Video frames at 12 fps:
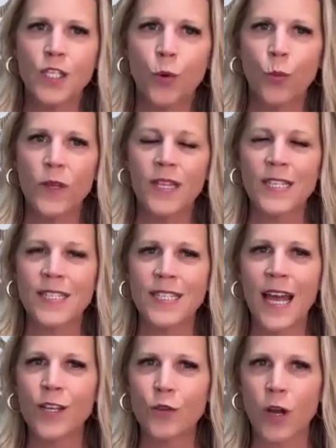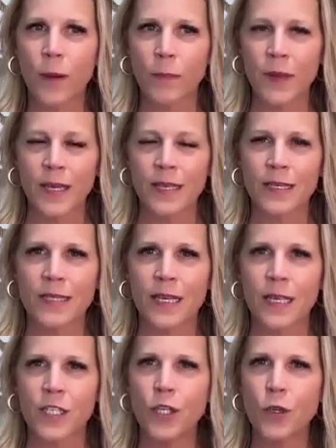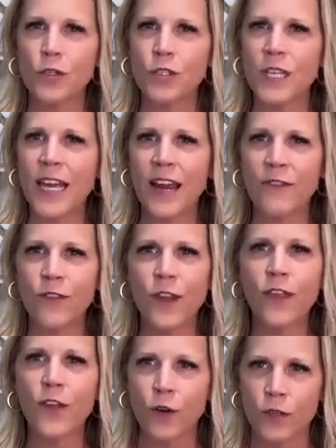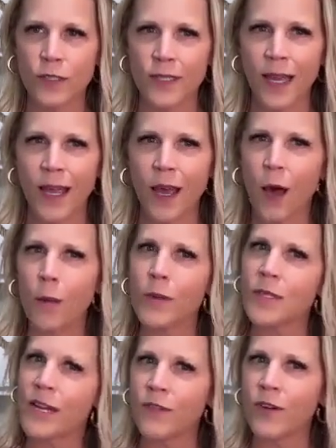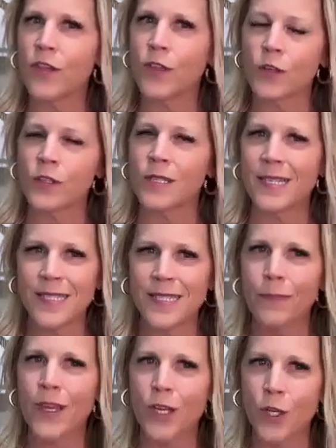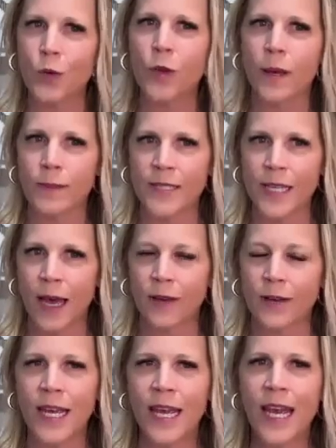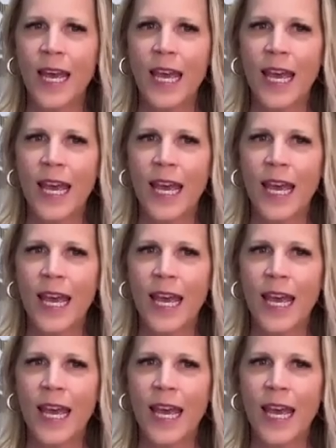So what the style drop is usually every Thursday, almost every Thursday, something new comes out.